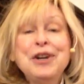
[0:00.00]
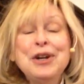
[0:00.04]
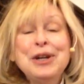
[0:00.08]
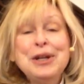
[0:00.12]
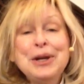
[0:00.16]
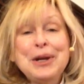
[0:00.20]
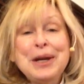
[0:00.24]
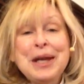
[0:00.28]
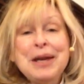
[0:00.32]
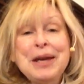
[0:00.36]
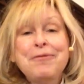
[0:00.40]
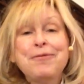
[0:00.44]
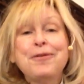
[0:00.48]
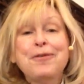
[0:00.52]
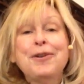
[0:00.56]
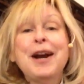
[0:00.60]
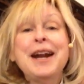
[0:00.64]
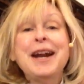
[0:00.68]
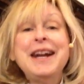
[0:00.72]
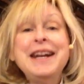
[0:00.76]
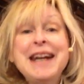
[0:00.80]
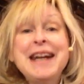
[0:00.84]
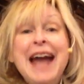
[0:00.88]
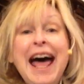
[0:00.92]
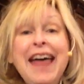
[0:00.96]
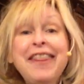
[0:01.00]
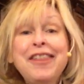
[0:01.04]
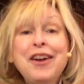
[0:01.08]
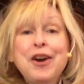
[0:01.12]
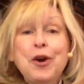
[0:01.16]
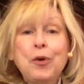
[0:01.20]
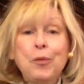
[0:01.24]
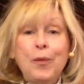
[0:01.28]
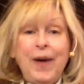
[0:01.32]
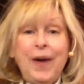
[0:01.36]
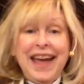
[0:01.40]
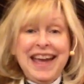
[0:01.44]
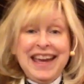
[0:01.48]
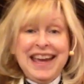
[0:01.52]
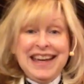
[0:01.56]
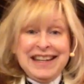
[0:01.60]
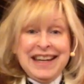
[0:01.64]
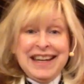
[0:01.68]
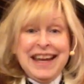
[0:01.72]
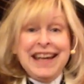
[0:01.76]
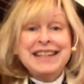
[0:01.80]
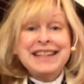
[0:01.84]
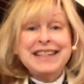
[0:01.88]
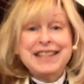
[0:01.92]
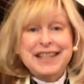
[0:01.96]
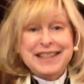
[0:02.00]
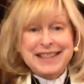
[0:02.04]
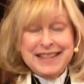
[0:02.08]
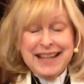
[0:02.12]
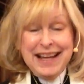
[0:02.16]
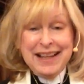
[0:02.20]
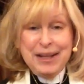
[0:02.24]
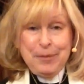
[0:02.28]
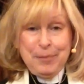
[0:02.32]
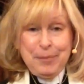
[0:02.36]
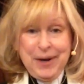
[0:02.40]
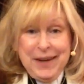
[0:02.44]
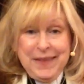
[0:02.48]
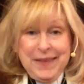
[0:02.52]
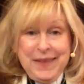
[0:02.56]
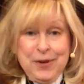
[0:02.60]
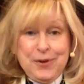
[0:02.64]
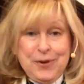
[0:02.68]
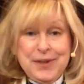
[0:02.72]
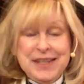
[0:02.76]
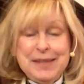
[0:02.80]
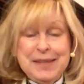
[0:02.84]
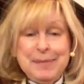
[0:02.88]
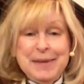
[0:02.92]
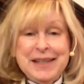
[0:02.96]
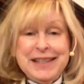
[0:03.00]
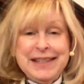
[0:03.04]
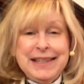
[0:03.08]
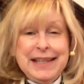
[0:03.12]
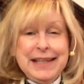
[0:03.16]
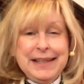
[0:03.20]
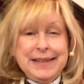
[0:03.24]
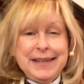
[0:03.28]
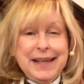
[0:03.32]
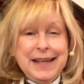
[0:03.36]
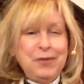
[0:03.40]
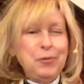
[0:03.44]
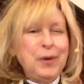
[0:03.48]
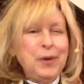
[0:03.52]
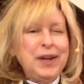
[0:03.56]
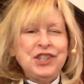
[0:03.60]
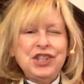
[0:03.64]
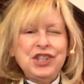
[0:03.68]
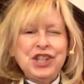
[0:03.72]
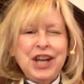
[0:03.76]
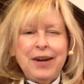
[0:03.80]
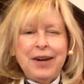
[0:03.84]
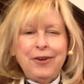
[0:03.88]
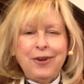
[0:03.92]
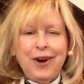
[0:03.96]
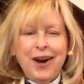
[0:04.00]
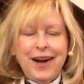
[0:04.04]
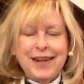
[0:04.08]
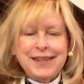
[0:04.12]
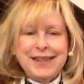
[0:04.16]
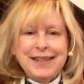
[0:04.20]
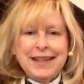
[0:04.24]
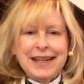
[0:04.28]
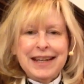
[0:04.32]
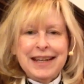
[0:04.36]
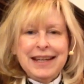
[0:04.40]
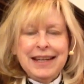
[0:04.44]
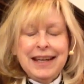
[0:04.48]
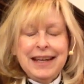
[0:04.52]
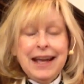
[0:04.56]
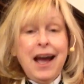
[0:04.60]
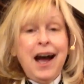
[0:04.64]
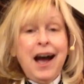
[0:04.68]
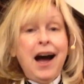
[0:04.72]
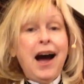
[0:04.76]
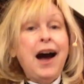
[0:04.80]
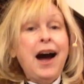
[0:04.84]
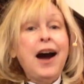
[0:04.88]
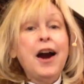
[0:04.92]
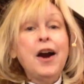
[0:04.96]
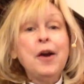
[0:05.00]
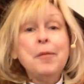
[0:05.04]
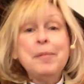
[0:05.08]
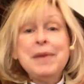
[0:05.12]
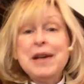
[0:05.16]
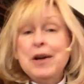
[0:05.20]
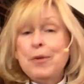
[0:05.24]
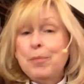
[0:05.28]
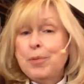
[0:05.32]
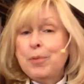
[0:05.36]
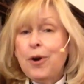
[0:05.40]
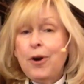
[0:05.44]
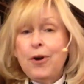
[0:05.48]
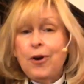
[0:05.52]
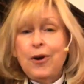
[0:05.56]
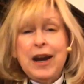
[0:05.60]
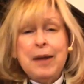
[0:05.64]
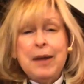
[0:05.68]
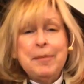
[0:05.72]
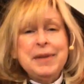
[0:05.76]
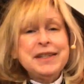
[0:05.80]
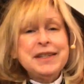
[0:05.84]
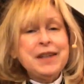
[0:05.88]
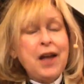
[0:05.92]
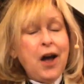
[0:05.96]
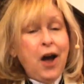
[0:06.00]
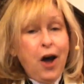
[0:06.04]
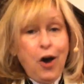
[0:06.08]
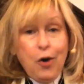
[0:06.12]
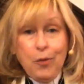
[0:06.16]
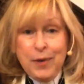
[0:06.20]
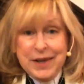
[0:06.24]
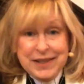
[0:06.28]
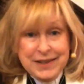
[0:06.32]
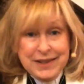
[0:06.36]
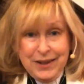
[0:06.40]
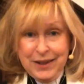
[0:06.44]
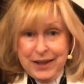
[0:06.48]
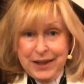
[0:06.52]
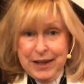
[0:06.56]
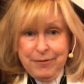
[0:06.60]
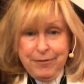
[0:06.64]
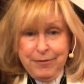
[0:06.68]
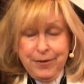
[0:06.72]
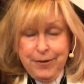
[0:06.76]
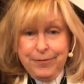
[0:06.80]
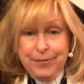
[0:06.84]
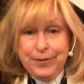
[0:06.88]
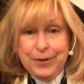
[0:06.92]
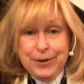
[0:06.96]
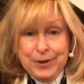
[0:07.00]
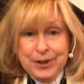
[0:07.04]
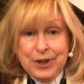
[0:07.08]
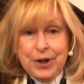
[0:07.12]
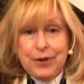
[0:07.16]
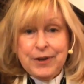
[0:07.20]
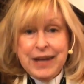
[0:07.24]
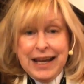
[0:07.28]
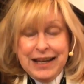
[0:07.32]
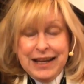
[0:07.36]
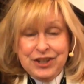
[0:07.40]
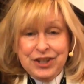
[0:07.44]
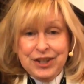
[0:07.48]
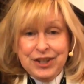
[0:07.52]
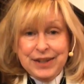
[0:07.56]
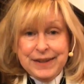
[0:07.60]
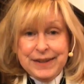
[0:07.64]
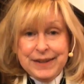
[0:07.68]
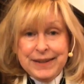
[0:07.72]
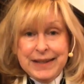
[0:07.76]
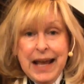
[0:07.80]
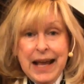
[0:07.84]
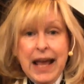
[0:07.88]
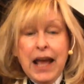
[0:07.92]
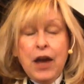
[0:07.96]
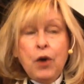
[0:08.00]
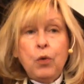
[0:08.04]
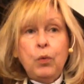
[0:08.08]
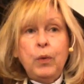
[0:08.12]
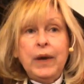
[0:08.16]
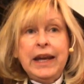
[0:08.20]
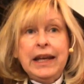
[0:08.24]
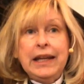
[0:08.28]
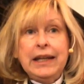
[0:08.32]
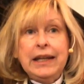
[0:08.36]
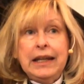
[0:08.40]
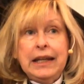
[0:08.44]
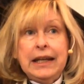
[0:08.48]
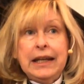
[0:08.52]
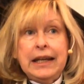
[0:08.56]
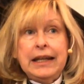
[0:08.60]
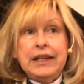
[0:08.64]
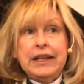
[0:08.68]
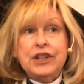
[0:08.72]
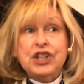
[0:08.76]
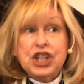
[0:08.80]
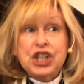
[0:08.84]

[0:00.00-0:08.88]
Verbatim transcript: you're looking for another way to celebrate the Christmas season with generosity, our meal program is always looking for food donations. We need